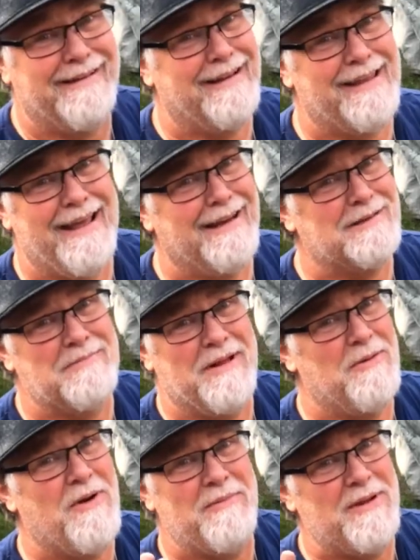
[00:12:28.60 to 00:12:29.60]
can't
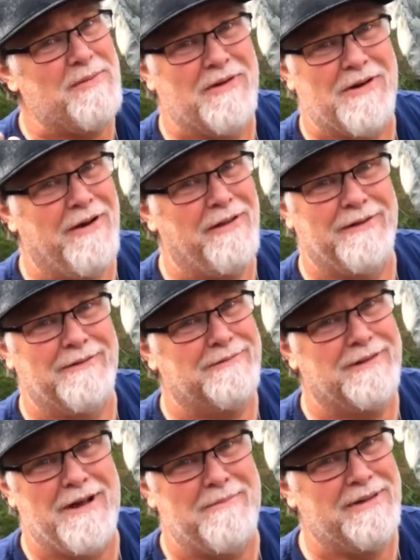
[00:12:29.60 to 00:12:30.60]
explain why people call their
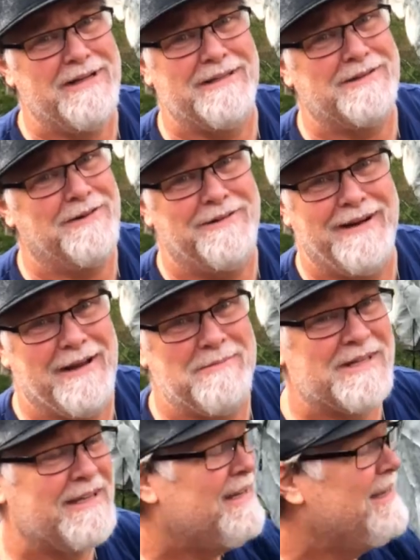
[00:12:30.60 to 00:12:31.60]
companies certain names.